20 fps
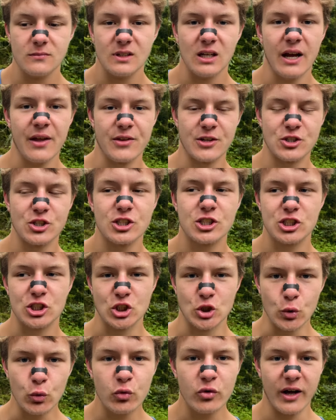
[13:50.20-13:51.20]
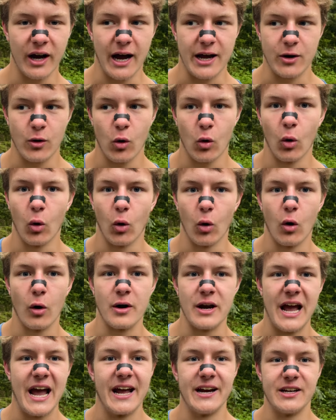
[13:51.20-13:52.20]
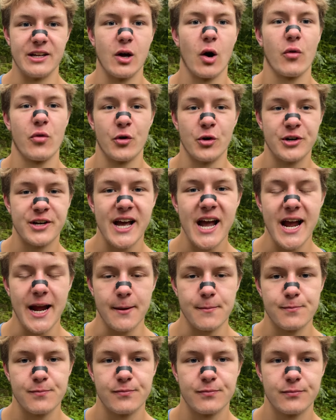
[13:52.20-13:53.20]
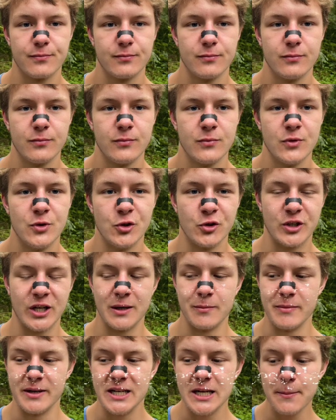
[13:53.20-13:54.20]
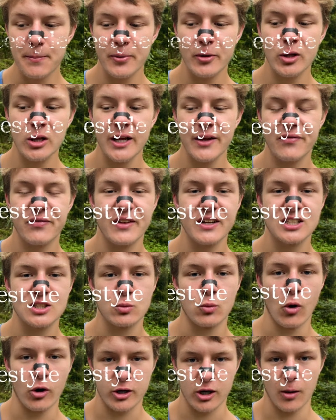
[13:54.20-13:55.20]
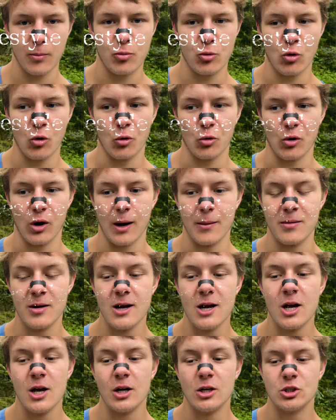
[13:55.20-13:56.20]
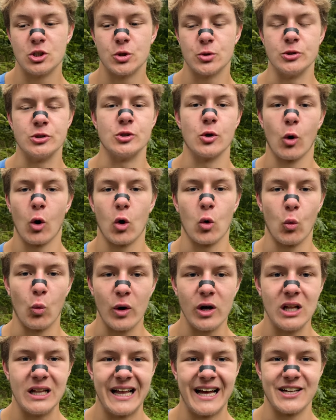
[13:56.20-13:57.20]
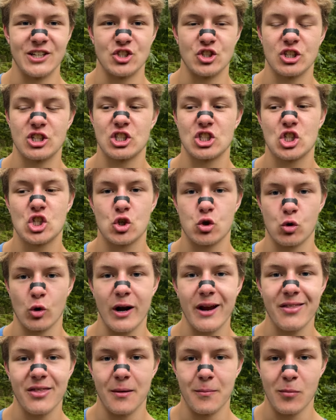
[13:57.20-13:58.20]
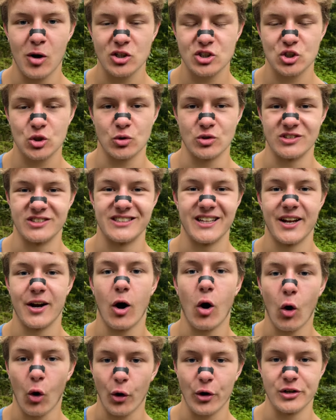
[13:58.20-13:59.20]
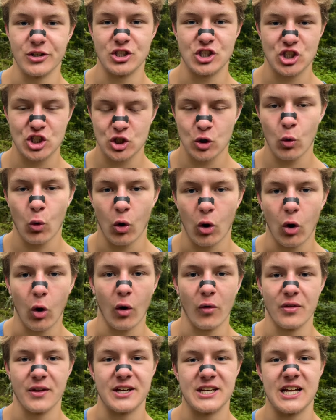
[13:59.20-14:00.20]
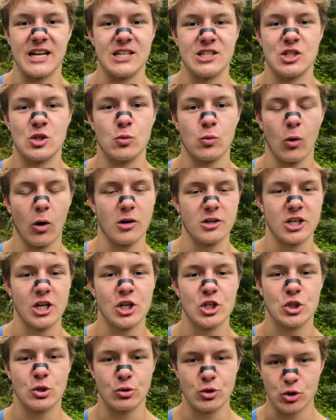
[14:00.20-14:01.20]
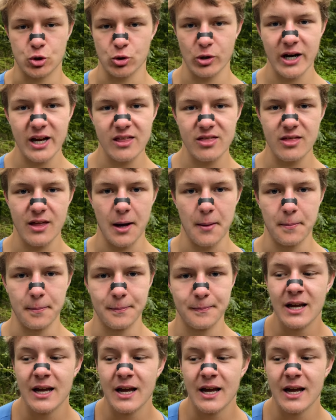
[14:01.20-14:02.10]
And just do that on any other day. You can manipulate this workout program to your will and just train the muscles that aren't sore on the days you want to train them.